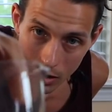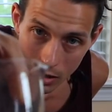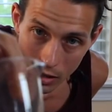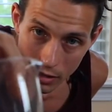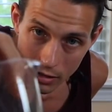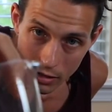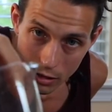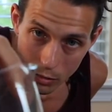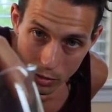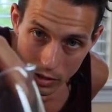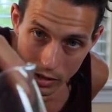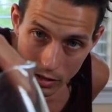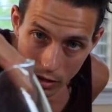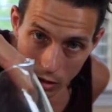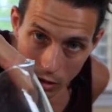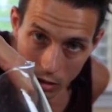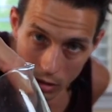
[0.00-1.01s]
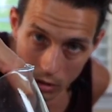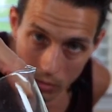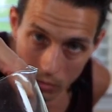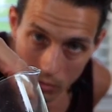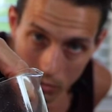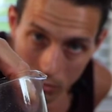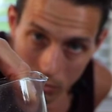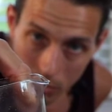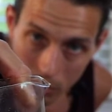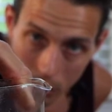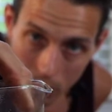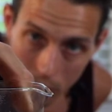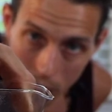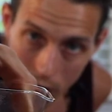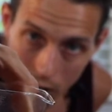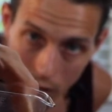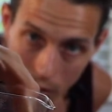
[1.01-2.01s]
It's still pretty dark,
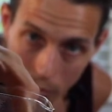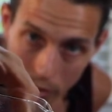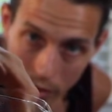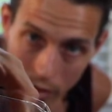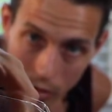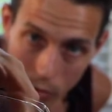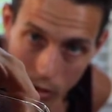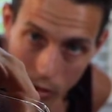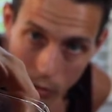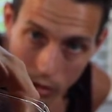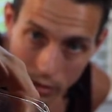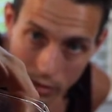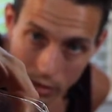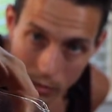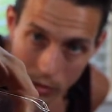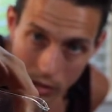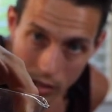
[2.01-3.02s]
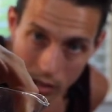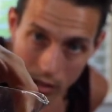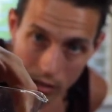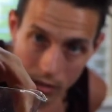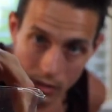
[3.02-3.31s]
but compared to what it was at the beginning,